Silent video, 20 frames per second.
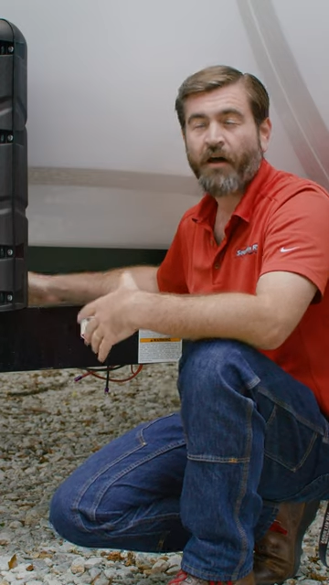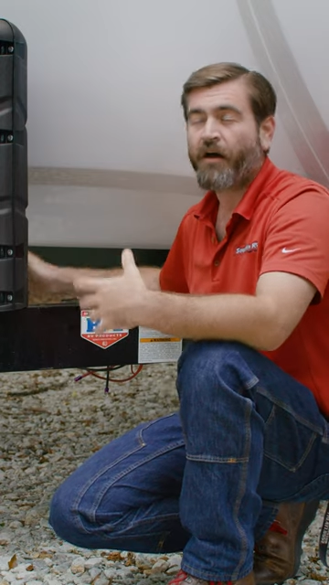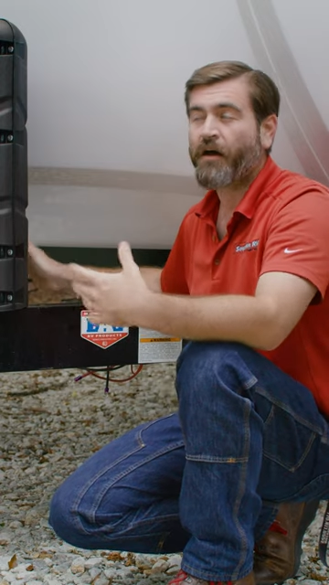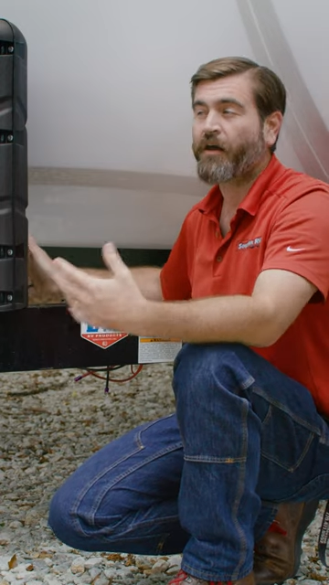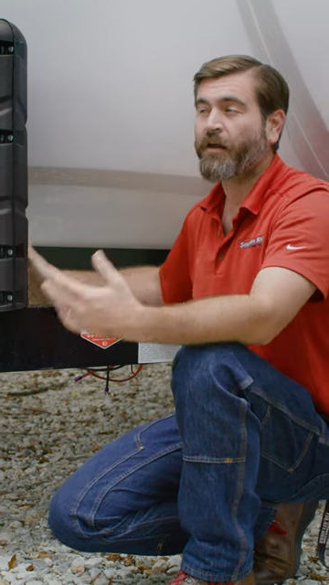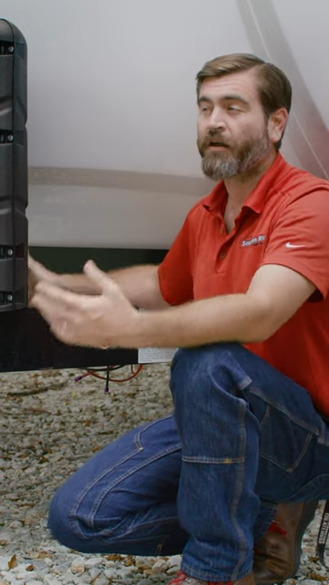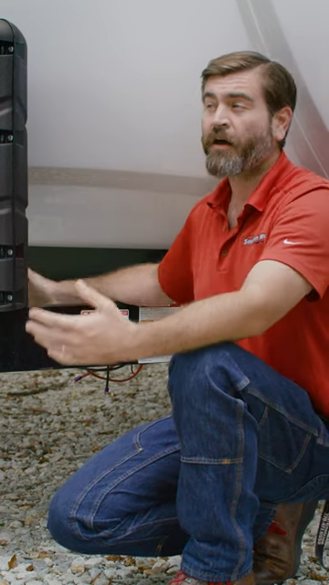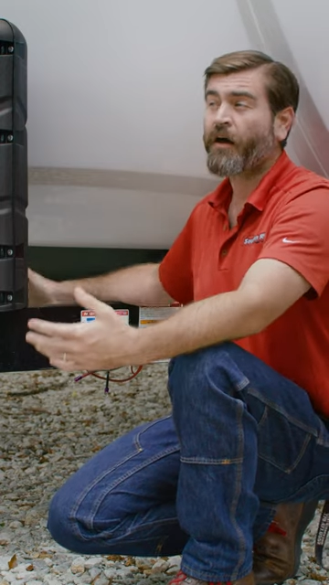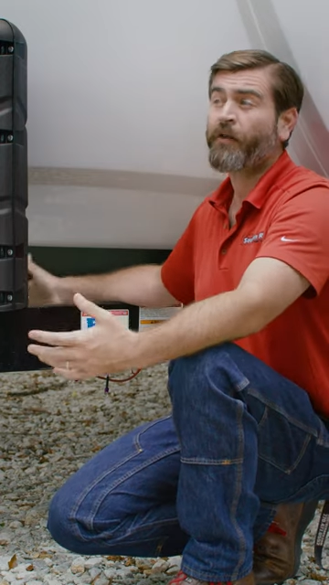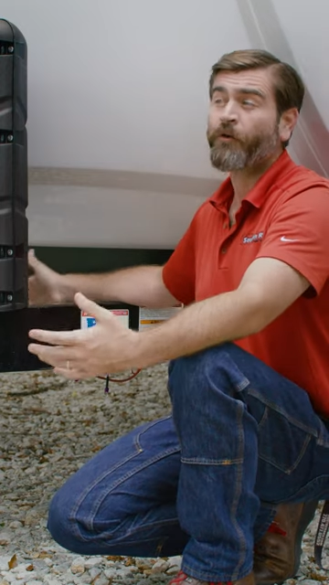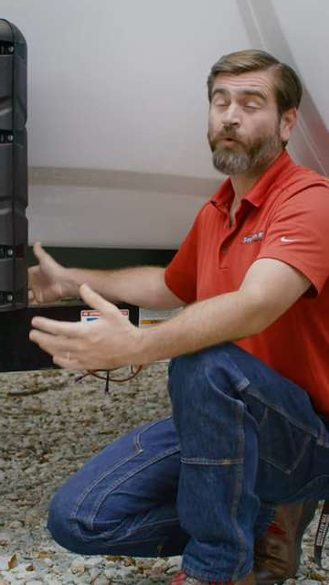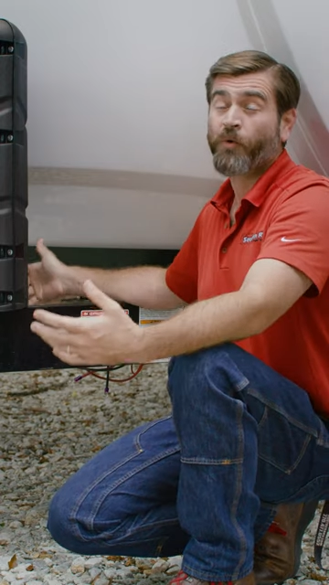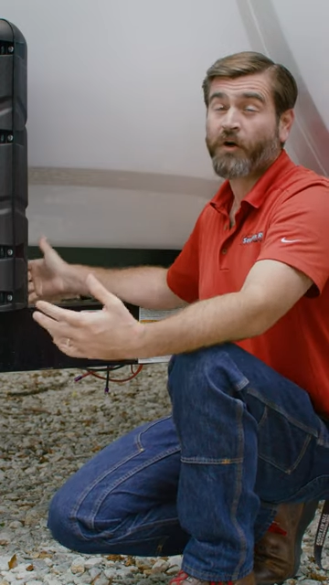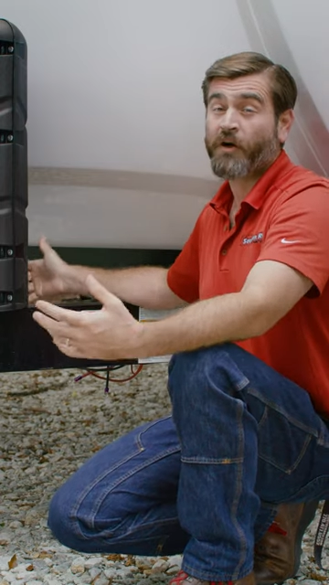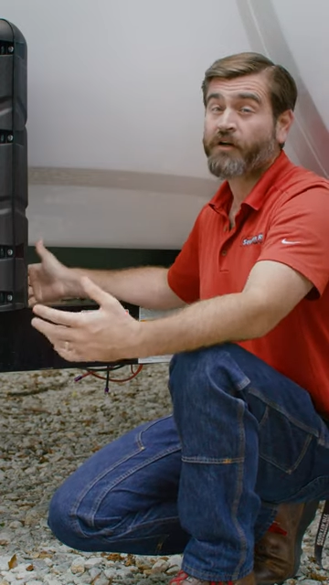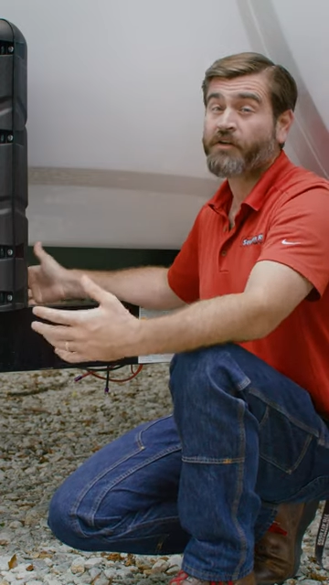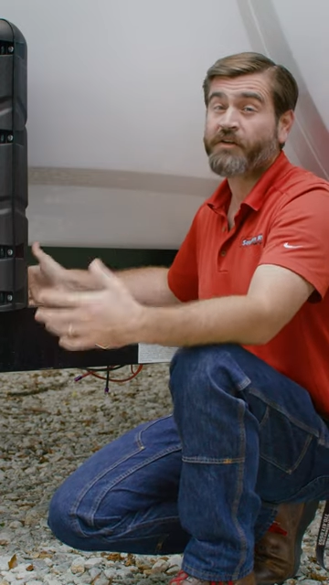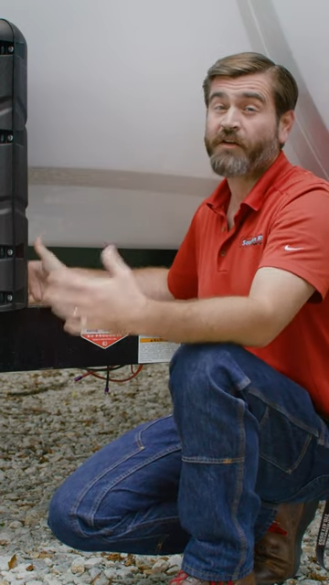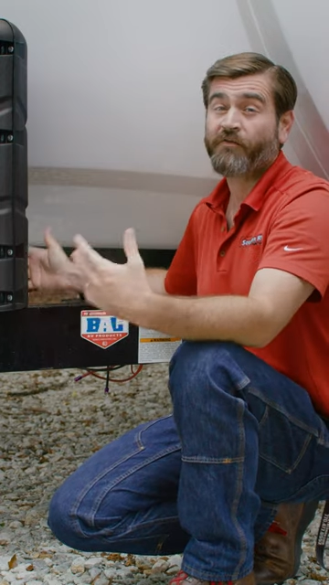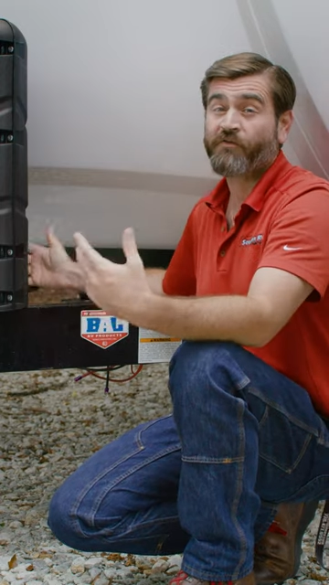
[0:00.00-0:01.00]
In other
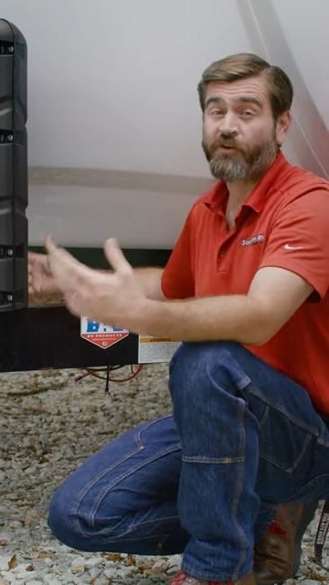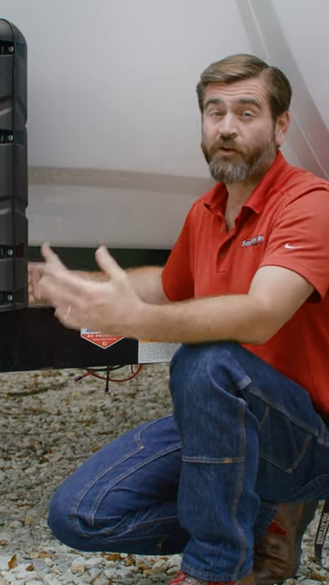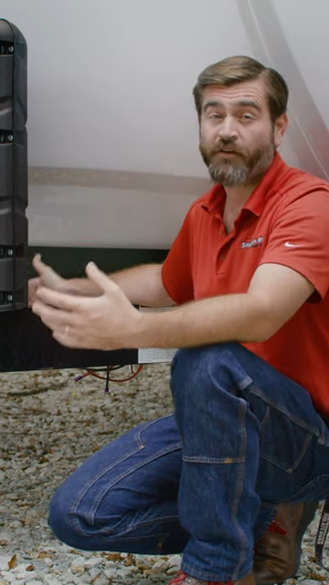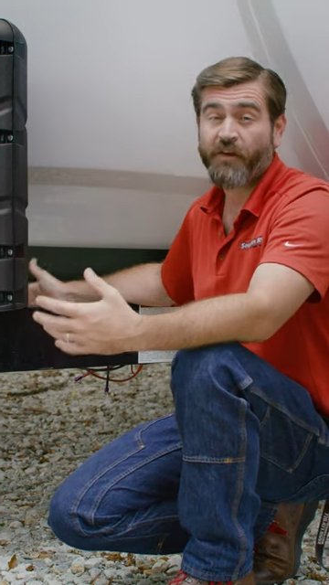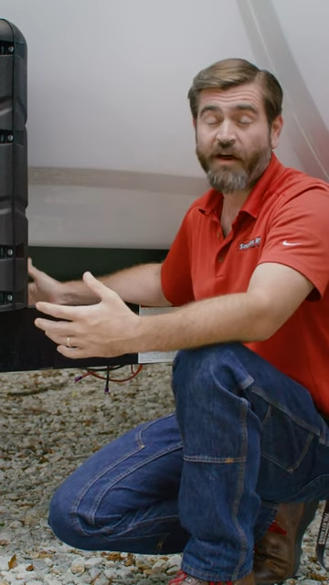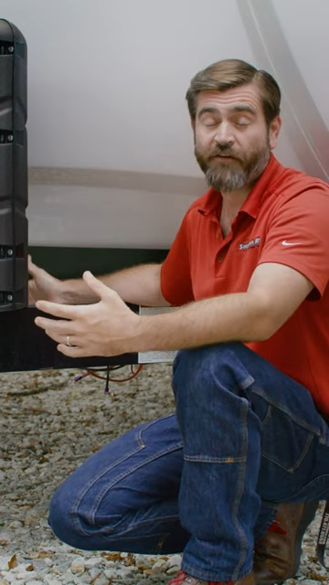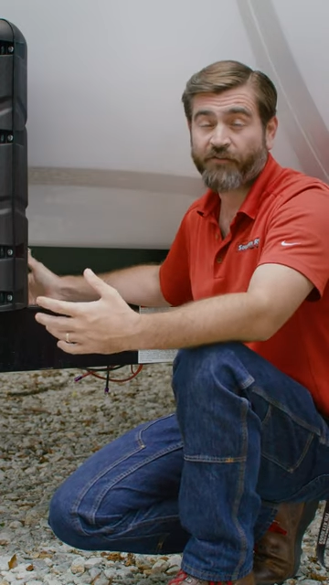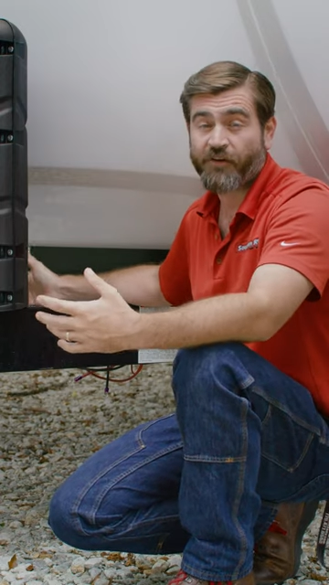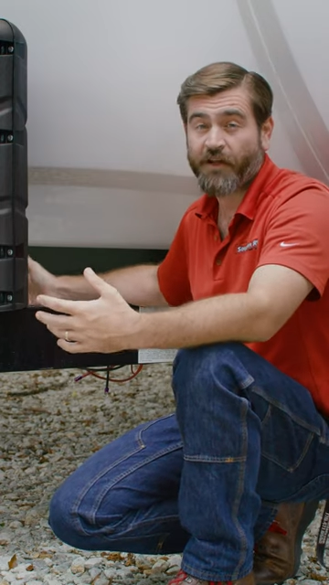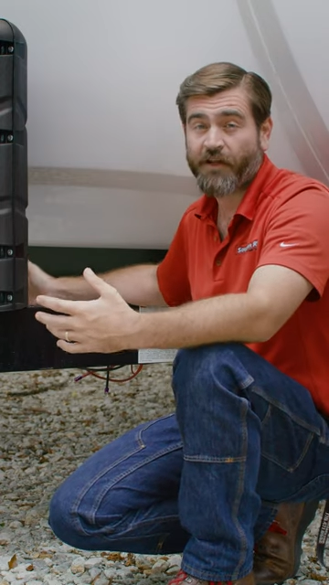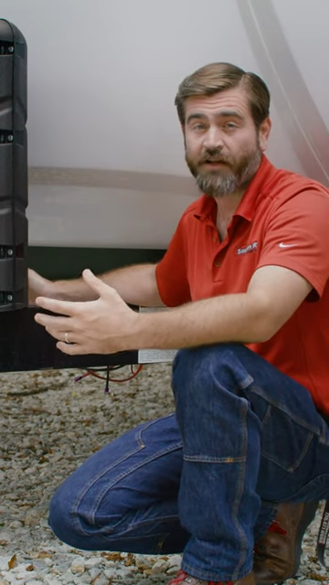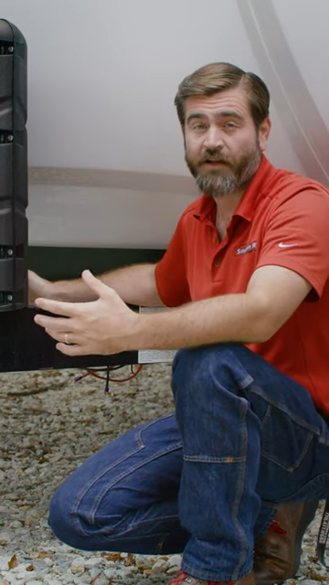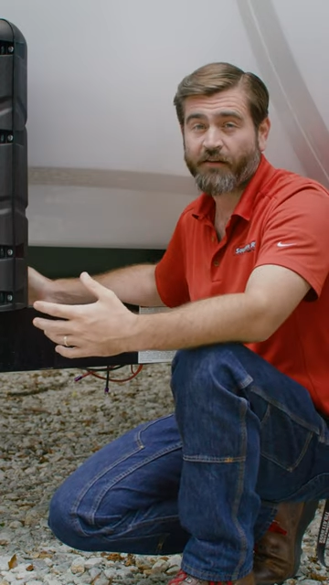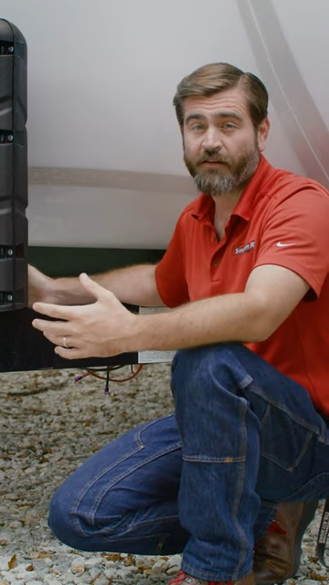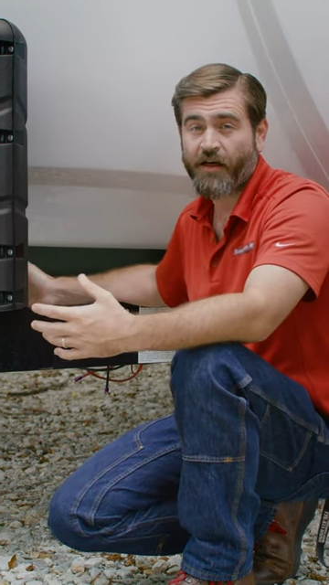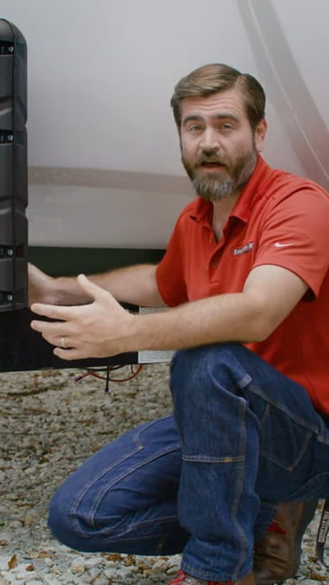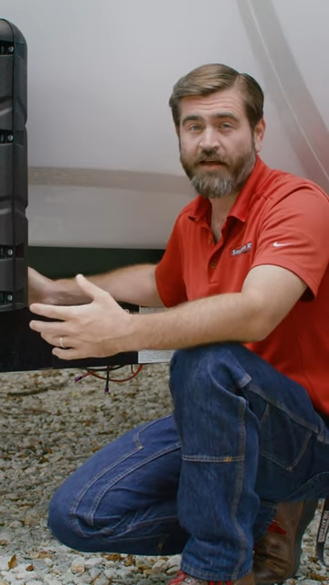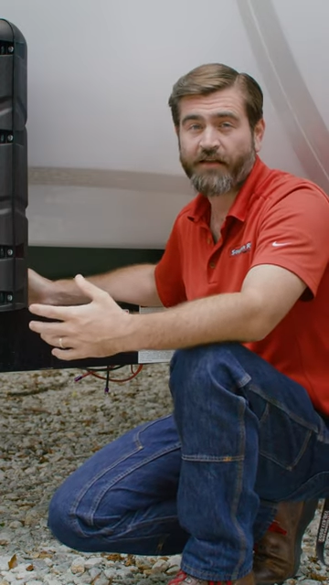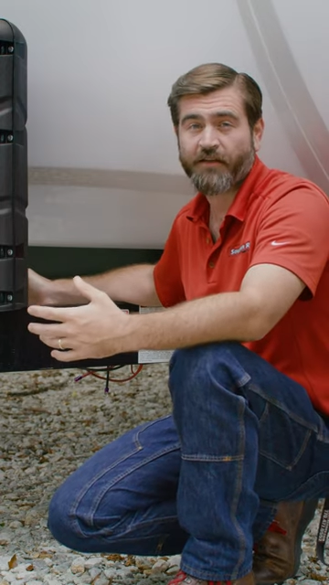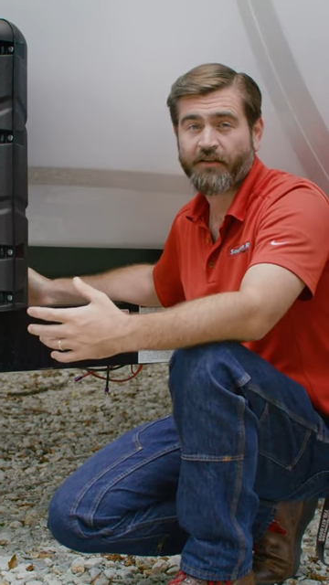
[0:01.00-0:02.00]
words, if you left any
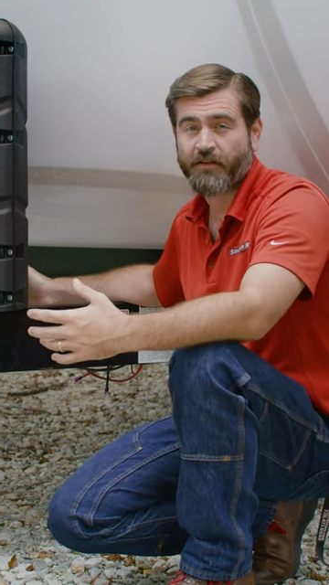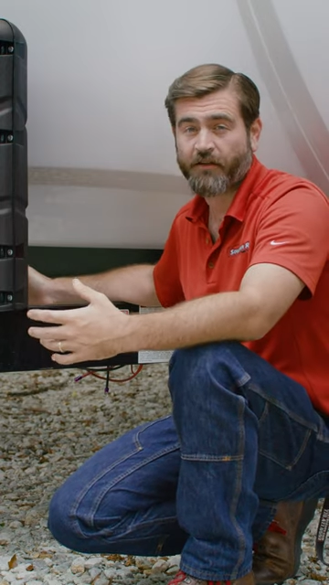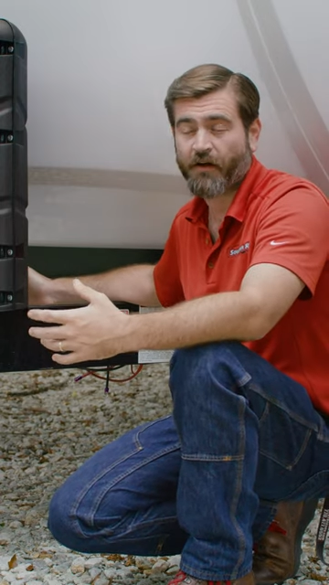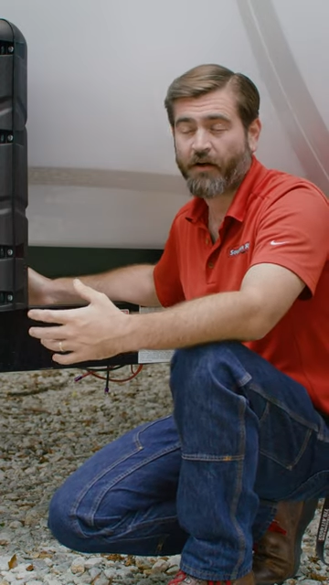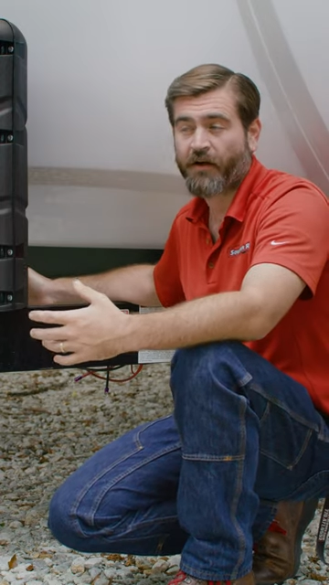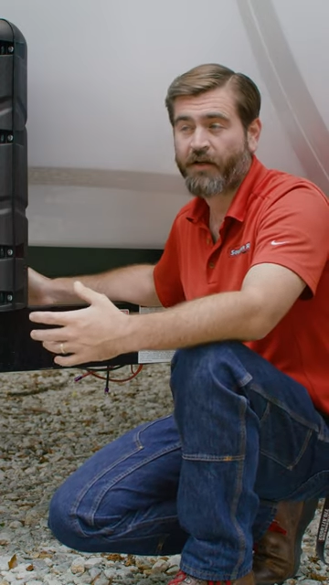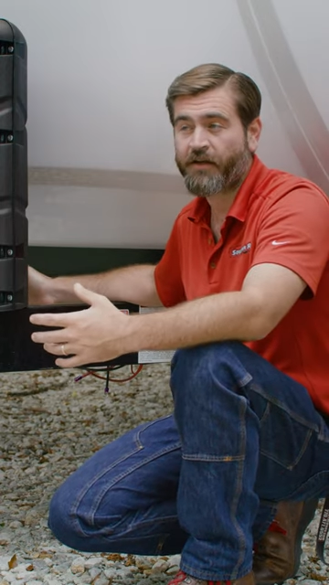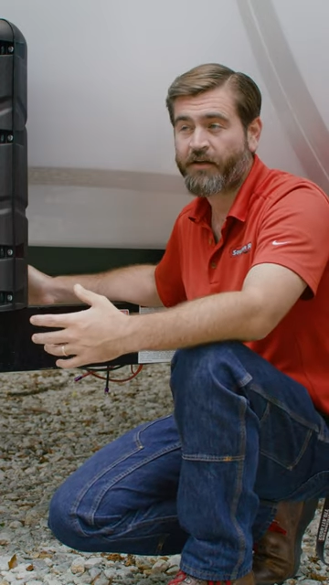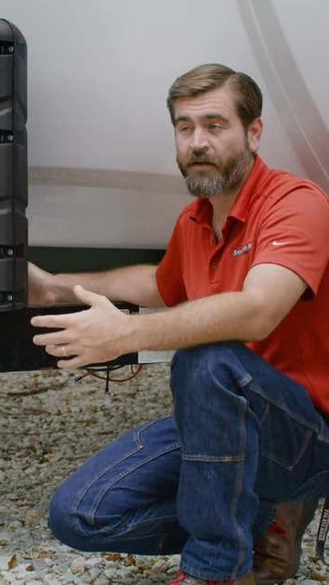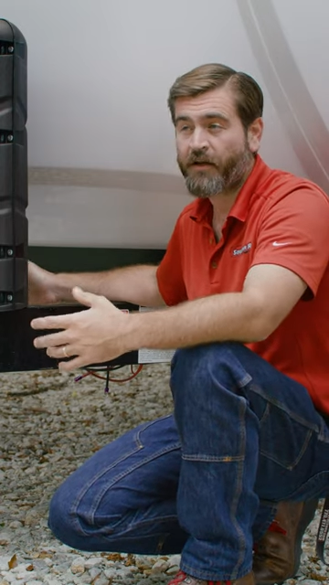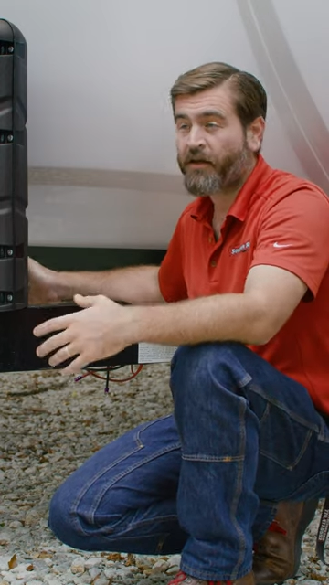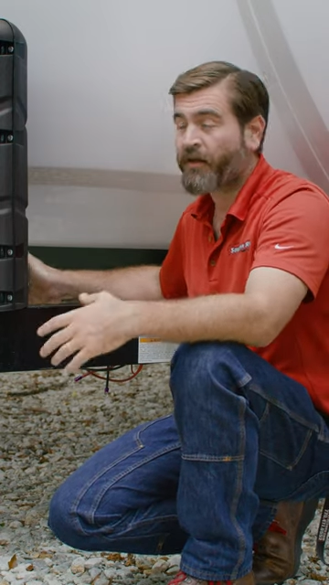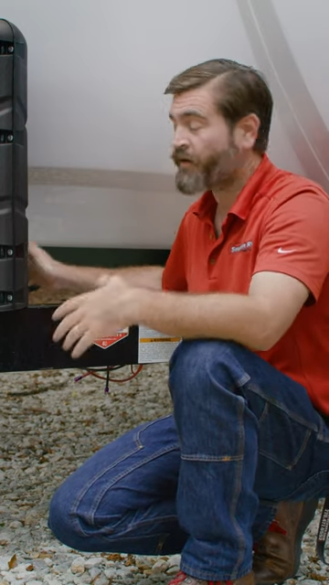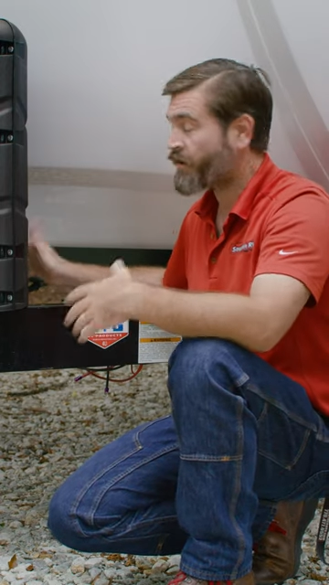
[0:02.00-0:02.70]
lights on,